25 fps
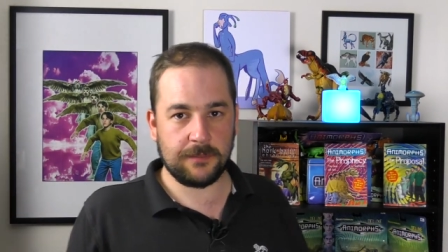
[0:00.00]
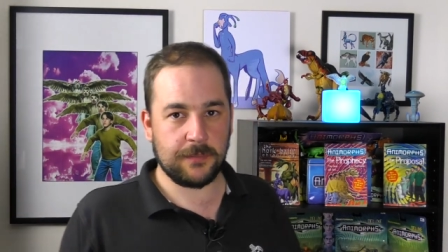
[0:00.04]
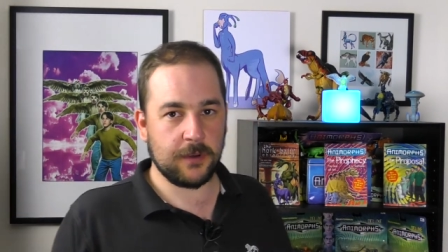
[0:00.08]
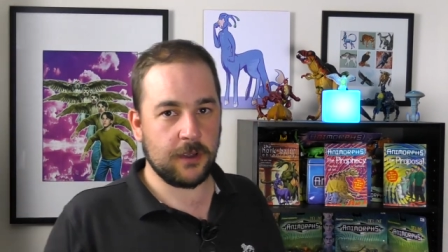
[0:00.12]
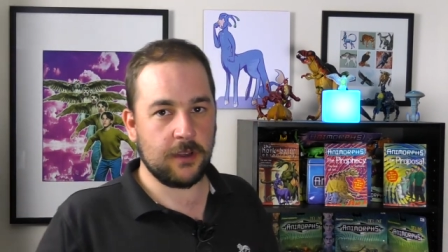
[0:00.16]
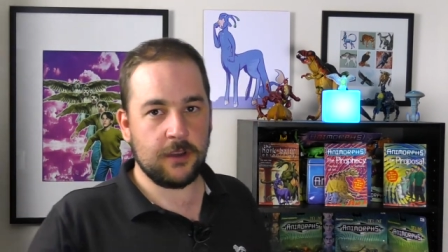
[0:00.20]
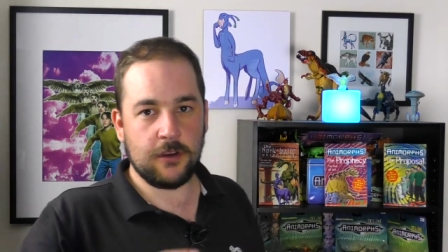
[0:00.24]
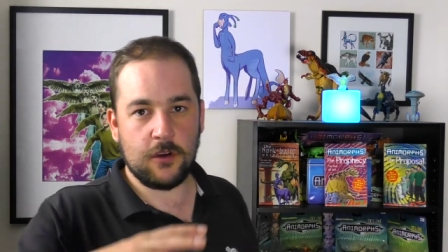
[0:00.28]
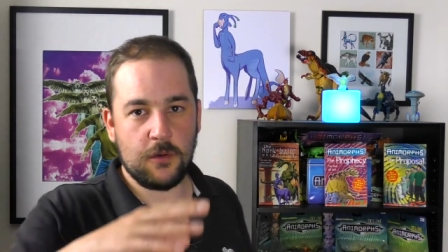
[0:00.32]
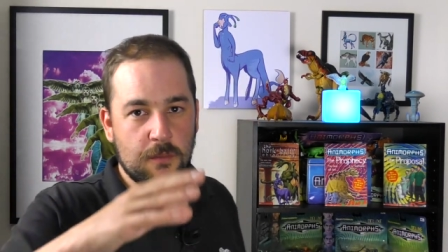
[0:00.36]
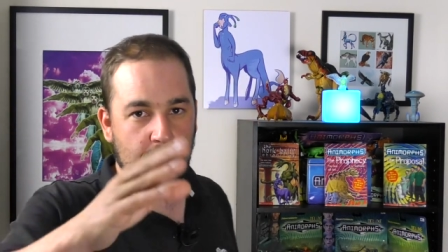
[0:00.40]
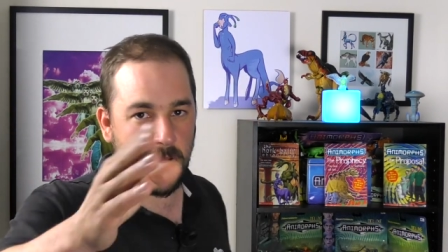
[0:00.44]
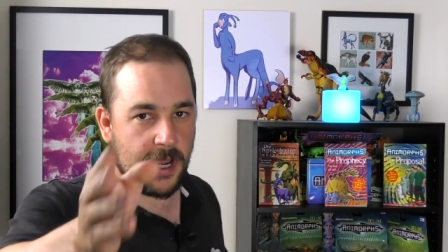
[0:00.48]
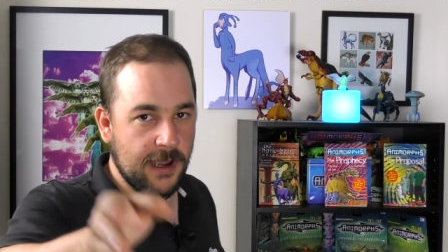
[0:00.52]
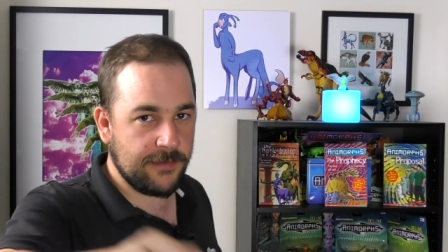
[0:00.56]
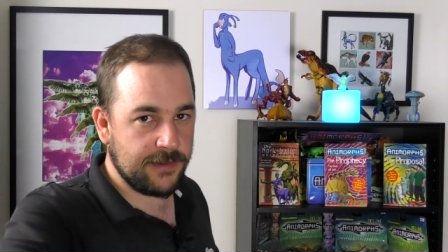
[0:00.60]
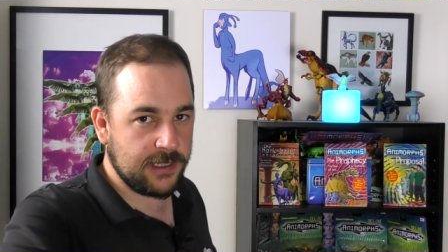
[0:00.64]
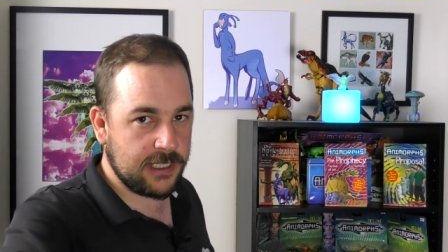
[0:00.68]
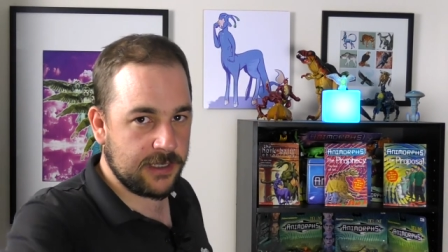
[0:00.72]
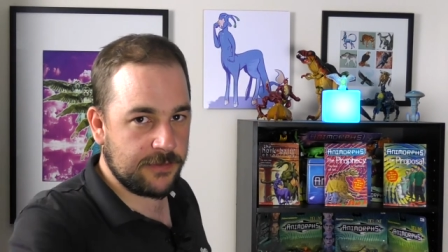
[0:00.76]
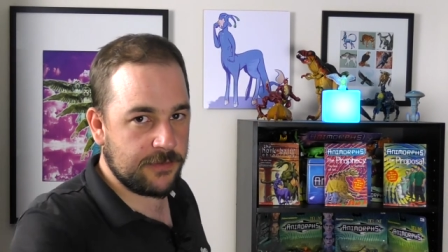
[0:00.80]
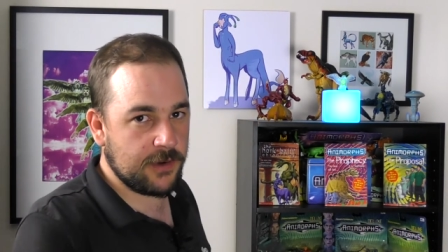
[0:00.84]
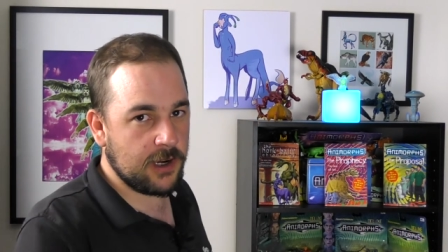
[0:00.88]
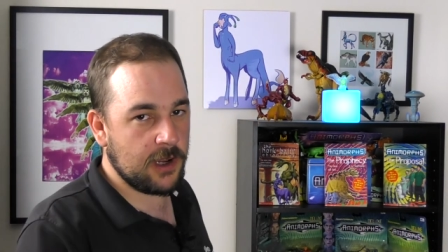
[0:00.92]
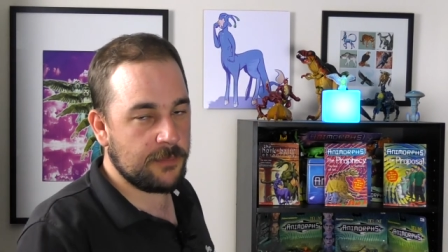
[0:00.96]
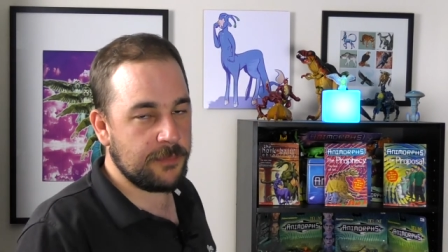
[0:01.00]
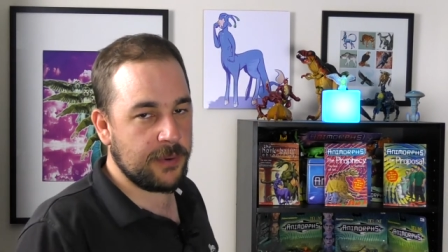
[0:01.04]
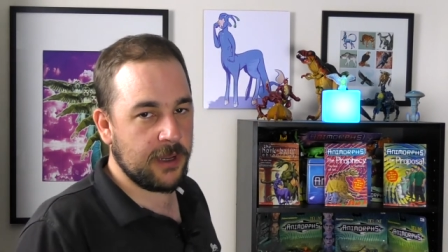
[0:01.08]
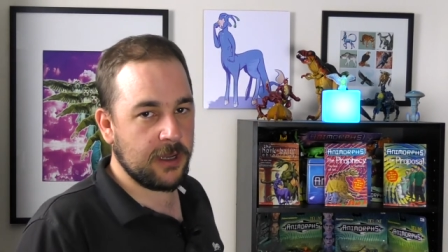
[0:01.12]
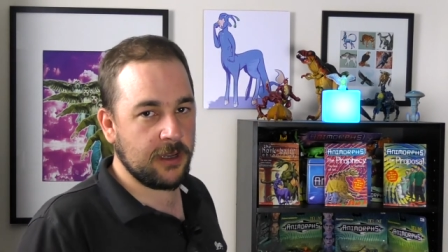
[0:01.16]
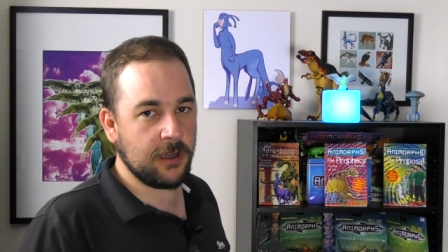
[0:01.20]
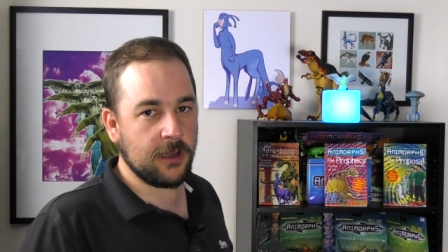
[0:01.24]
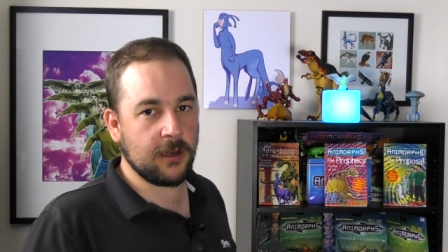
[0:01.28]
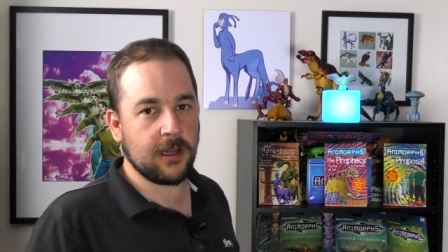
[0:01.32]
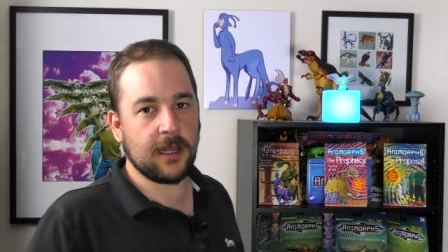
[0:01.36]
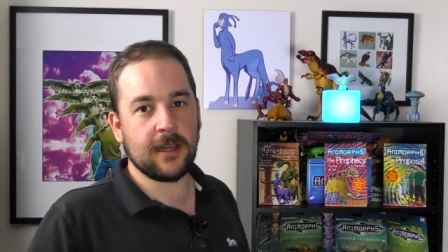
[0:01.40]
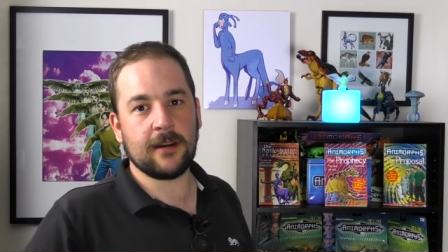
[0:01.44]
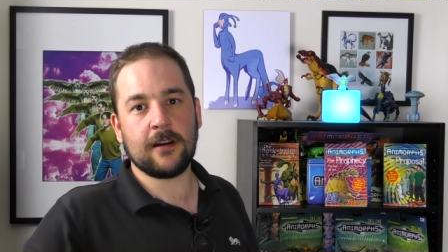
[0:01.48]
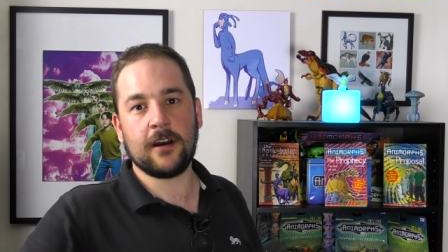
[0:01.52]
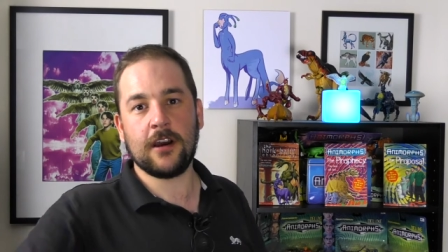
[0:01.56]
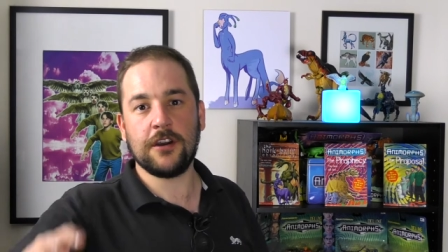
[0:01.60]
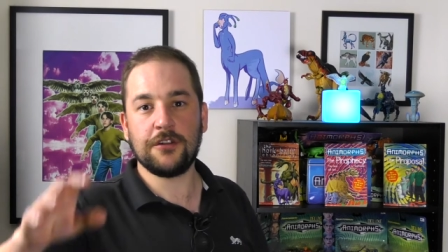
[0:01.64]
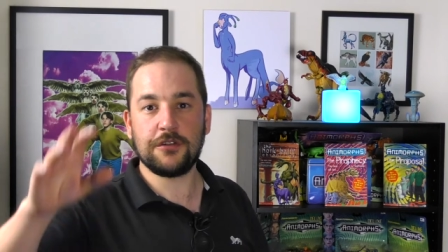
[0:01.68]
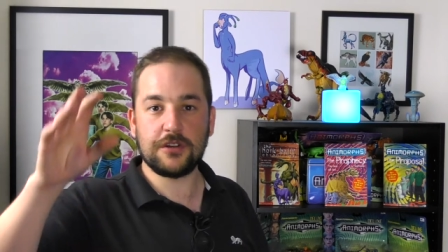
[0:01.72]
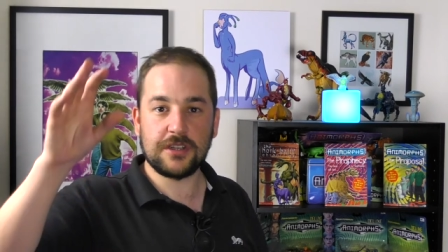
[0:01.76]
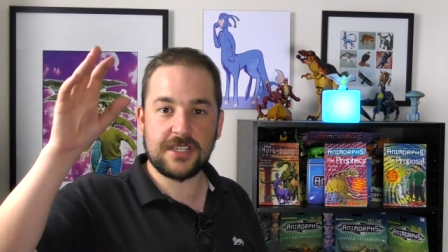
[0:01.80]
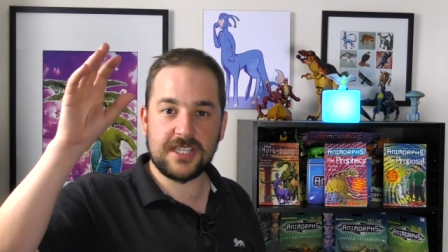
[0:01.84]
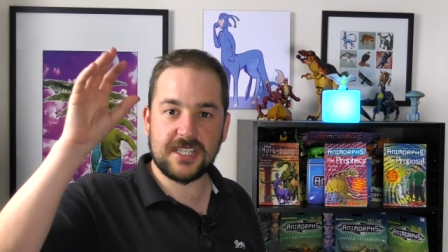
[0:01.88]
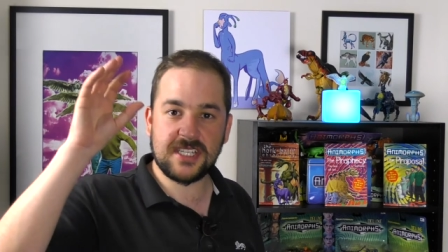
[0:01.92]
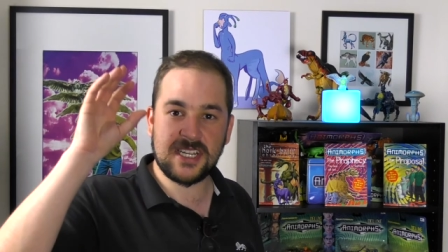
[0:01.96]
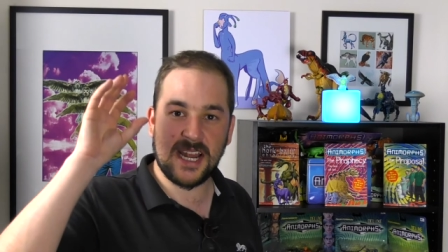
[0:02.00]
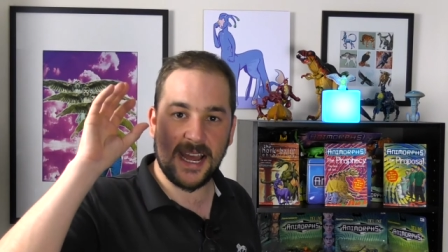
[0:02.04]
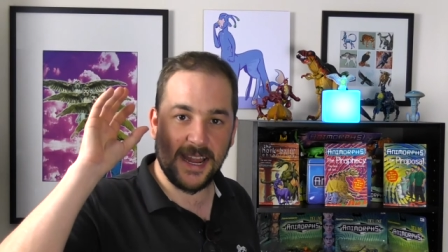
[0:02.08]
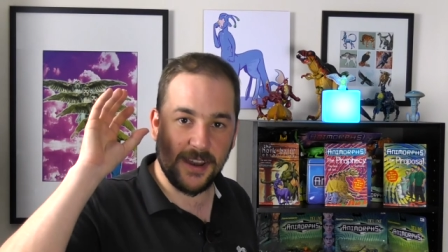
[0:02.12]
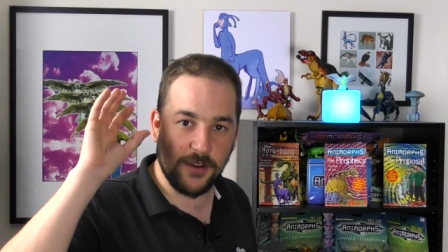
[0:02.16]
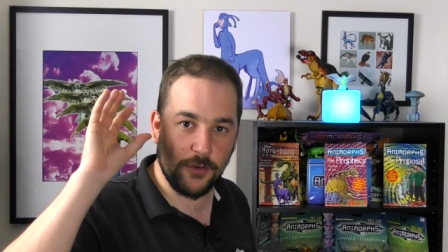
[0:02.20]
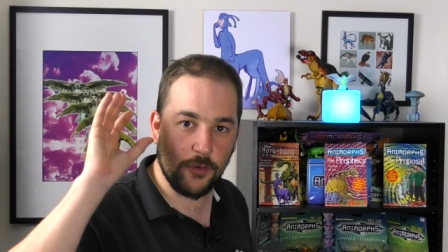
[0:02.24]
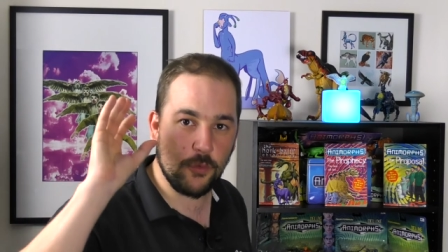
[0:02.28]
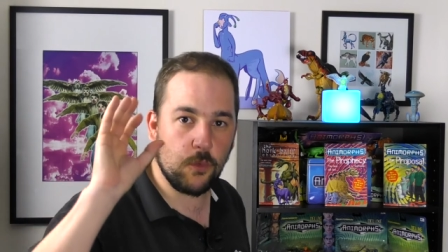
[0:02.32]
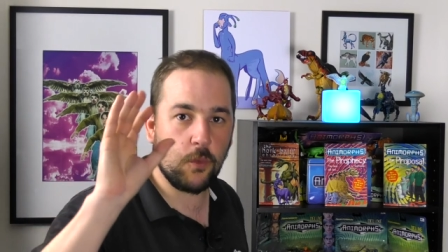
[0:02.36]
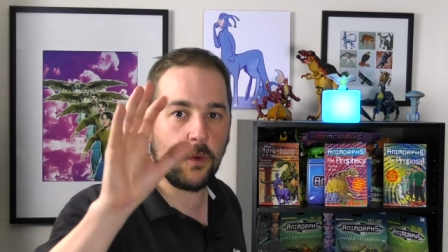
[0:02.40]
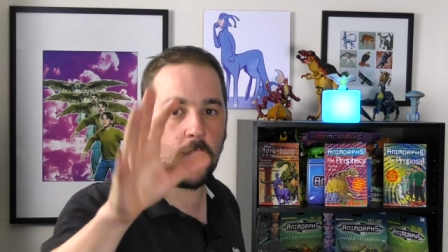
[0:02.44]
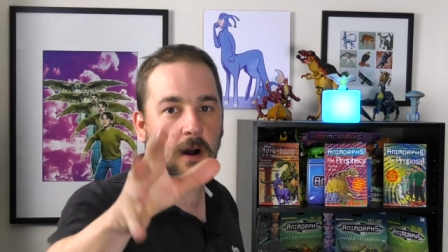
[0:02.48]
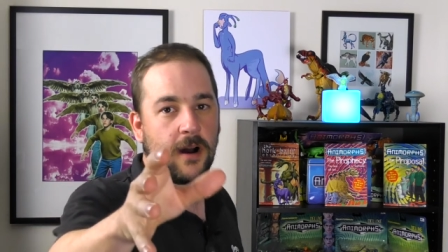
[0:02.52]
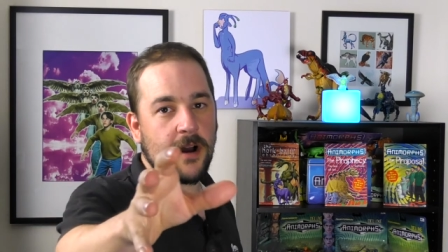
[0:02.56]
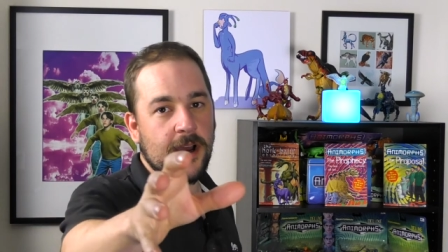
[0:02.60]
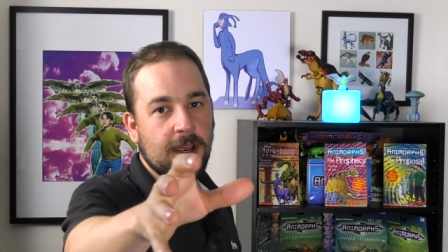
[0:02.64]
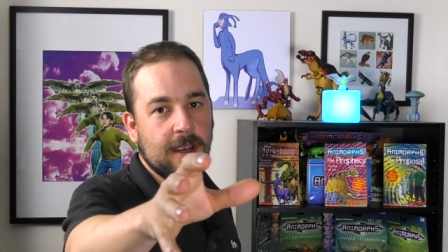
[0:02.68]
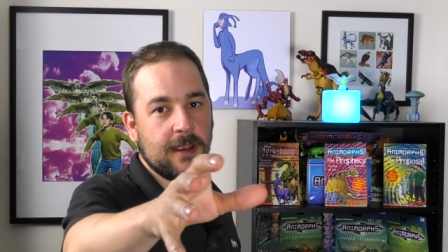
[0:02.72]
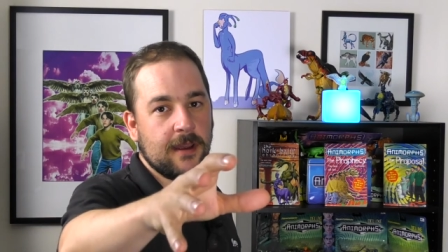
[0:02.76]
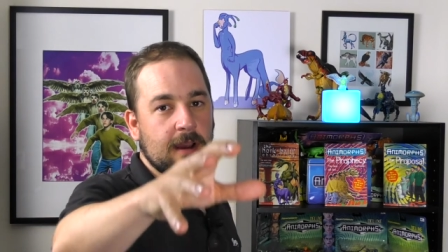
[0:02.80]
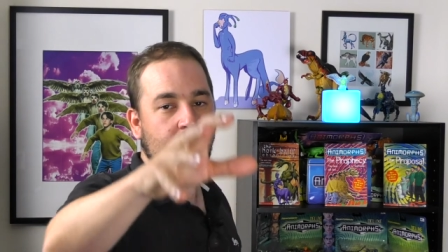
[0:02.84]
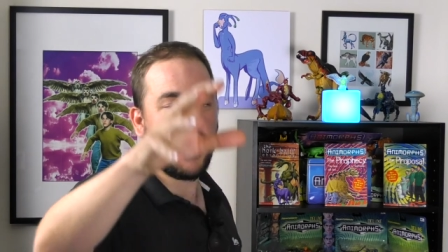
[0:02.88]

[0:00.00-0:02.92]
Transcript: but you might have a different opinion, and I understand why.